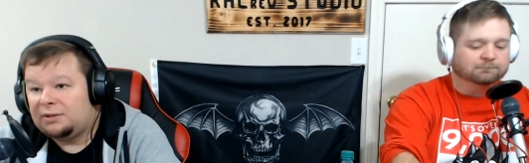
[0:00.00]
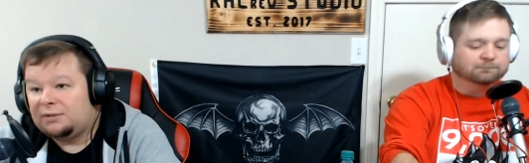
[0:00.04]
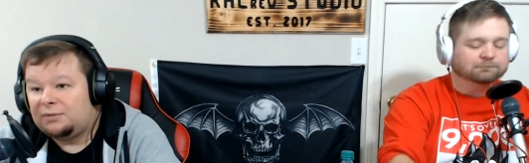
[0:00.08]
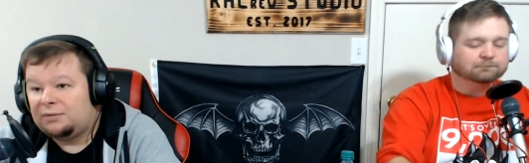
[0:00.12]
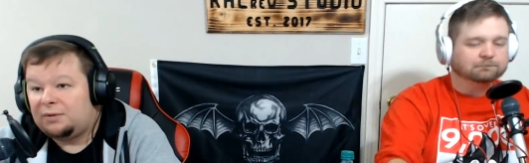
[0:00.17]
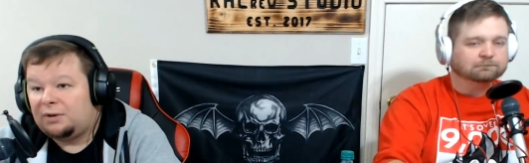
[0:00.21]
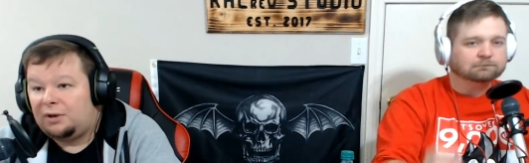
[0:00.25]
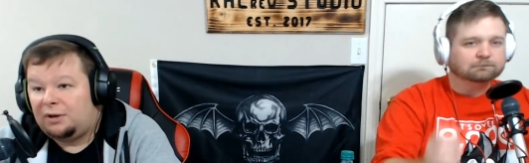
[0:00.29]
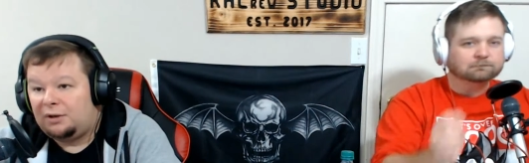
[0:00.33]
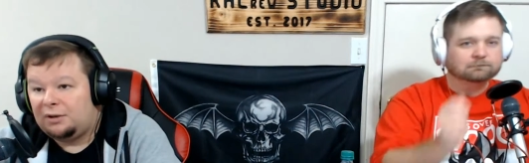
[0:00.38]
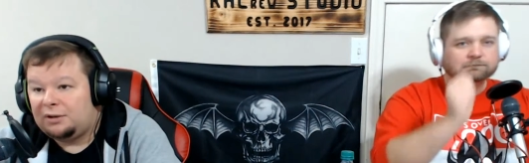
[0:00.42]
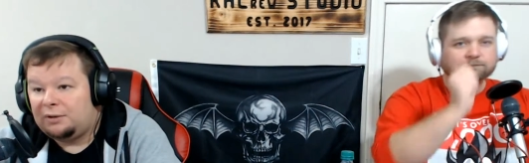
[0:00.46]

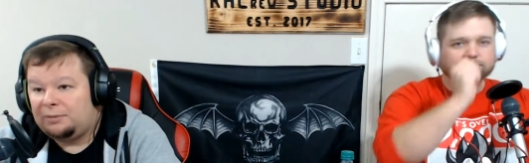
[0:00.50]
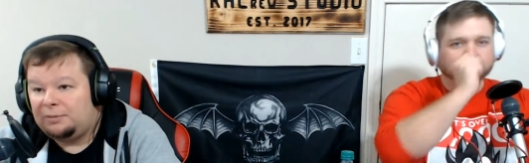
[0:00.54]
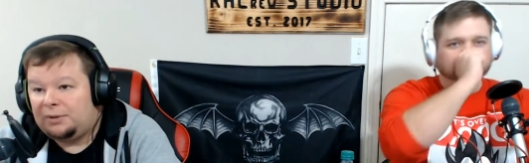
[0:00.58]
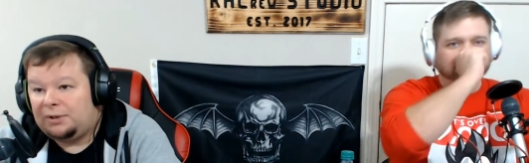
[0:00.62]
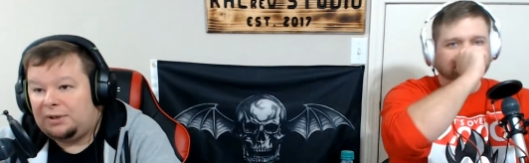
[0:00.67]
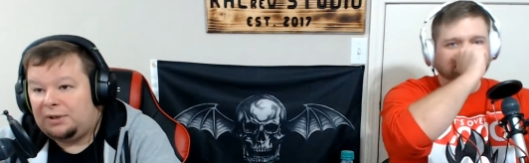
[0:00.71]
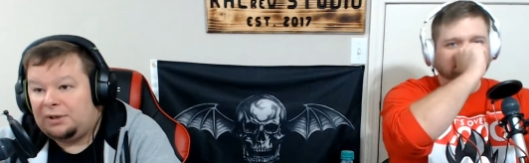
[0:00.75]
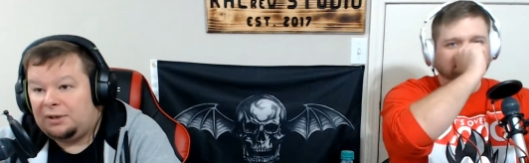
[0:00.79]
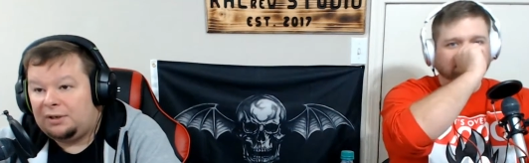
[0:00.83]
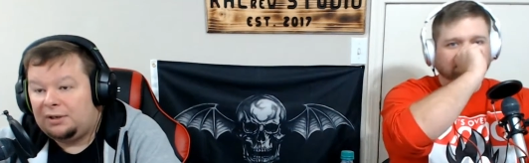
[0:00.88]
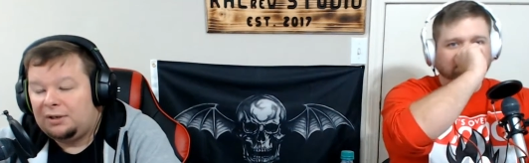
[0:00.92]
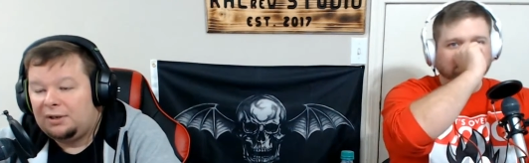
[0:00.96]
Speaker 1: fall could
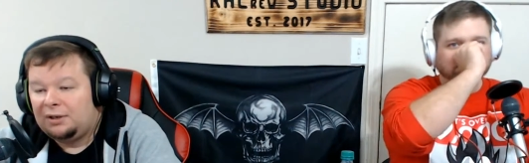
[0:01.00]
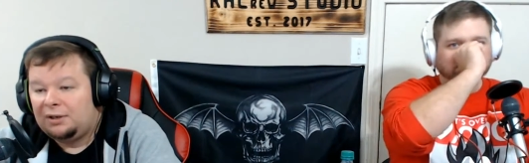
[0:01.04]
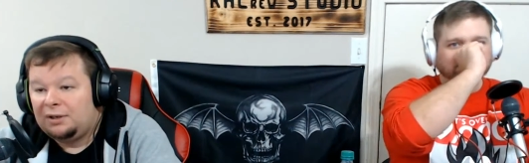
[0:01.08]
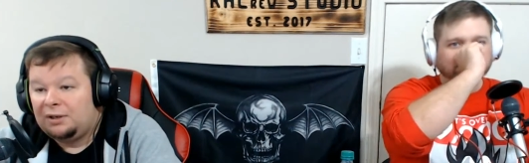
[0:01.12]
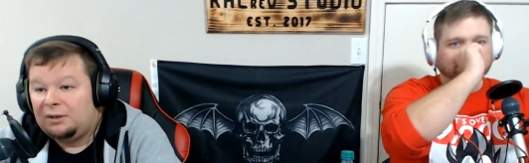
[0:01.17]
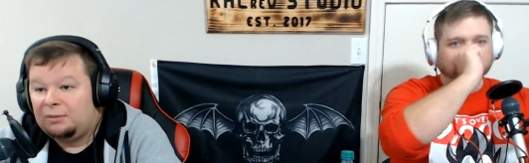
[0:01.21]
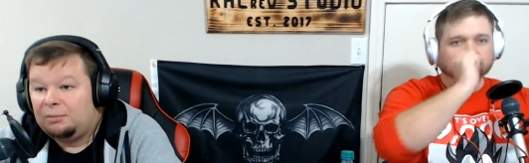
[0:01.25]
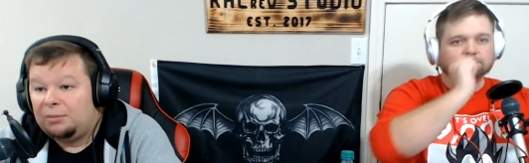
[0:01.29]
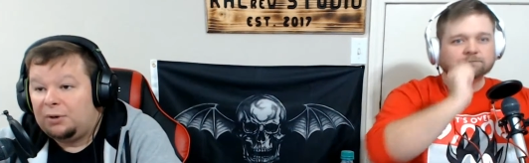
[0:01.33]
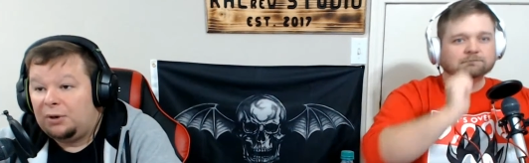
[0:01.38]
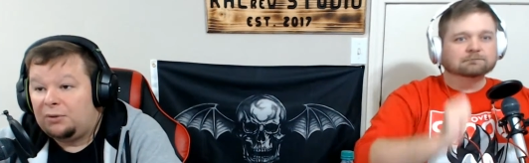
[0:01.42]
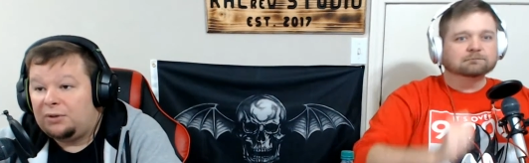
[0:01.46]
be
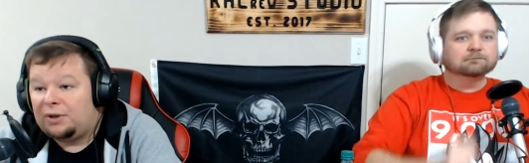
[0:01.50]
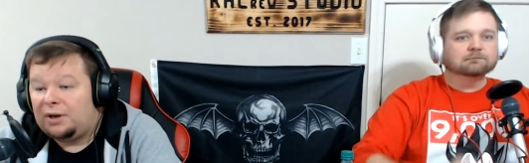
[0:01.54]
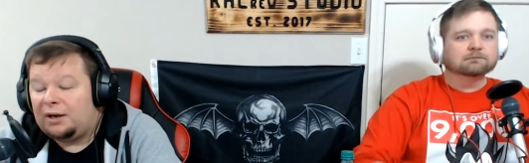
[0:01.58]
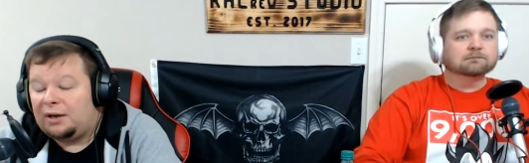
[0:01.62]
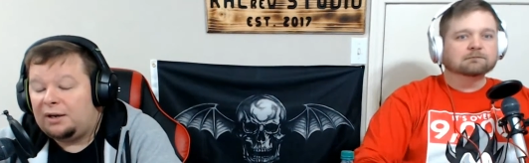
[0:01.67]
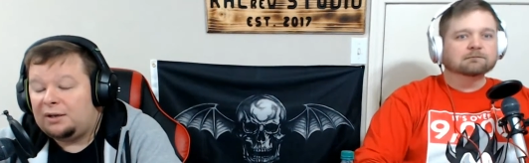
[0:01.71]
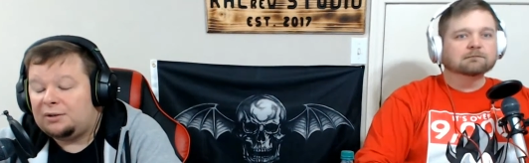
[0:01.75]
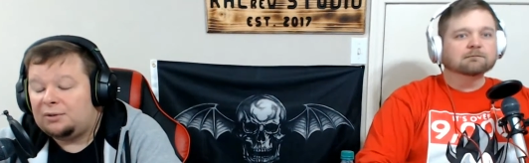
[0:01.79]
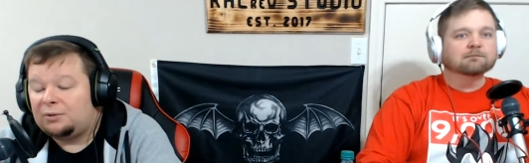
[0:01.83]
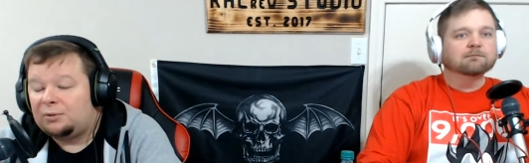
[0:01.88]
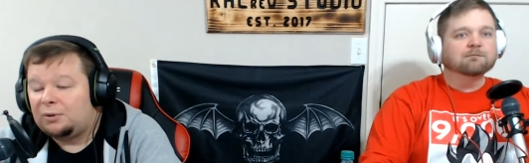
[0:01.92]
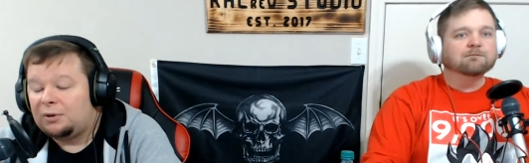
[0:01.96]
both hot
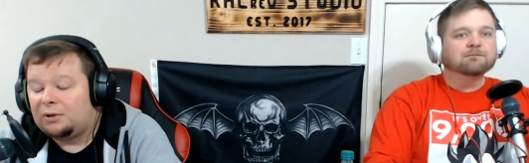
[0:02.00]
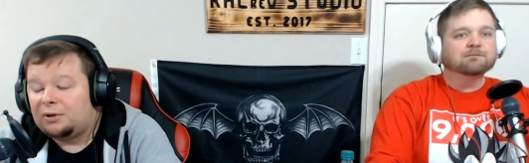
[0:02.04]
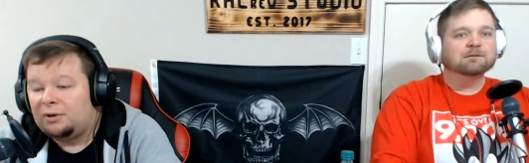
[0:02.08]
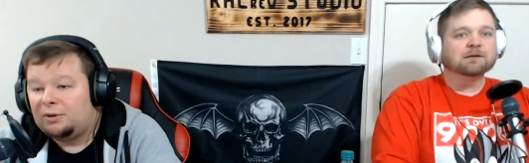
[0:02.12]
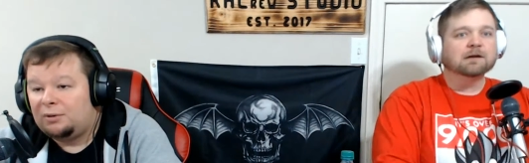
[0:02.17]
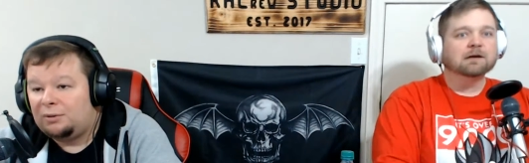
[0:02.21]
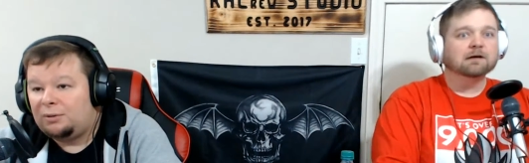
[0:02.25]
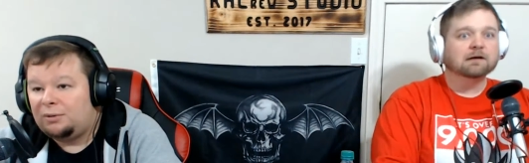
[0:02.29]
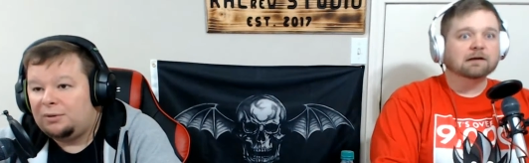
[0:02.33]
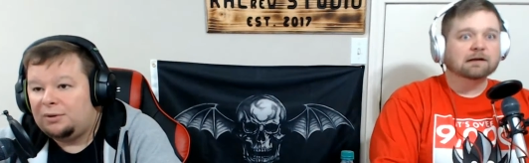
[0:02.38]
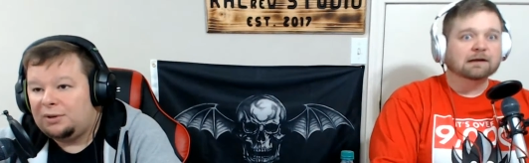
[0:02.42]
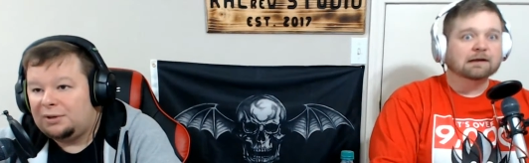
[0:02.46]
or cold,
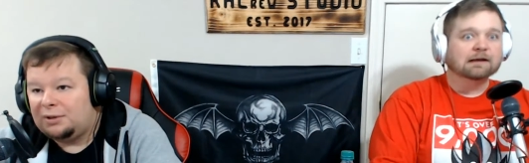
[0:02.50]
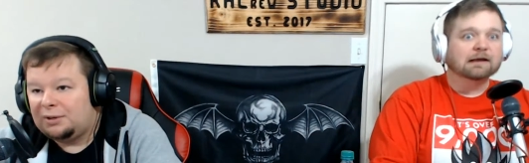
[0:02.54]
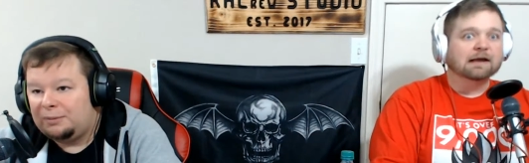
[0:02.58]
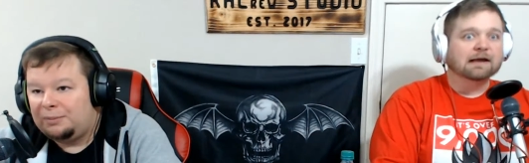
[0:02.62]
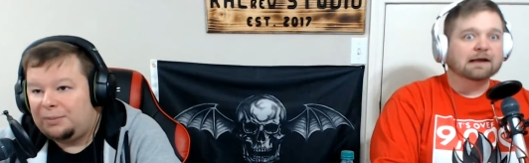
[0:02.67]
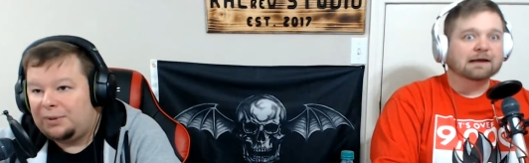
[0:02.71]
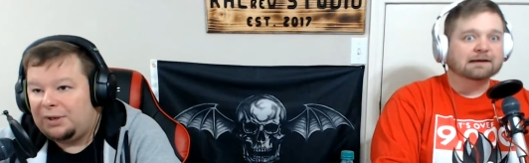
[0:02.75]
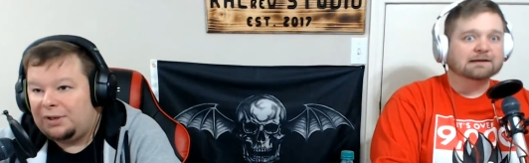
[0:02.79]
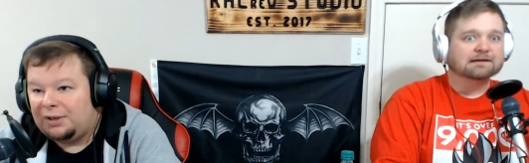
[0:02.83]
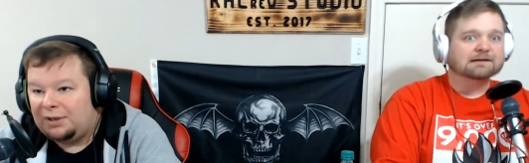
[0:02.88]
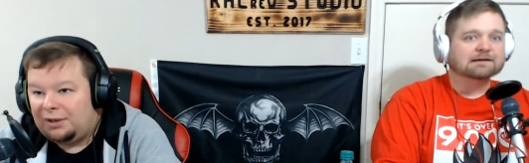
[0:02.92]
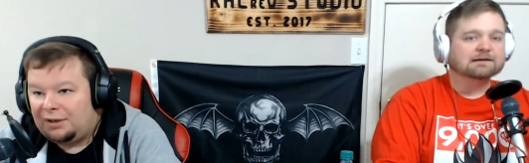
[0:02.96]
yes.
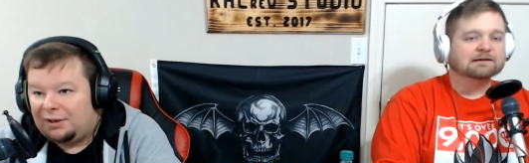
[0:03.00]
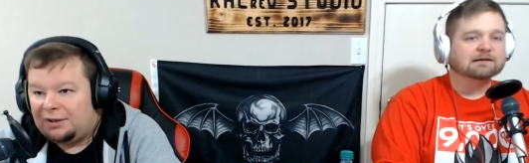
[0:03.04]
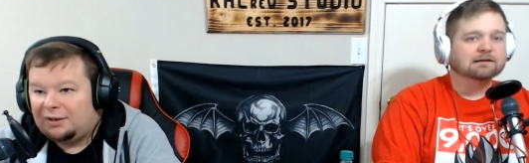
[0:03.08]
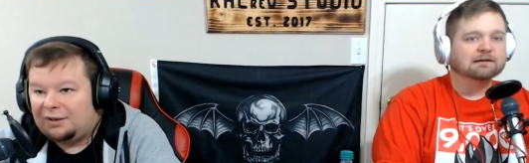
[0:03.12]
depending.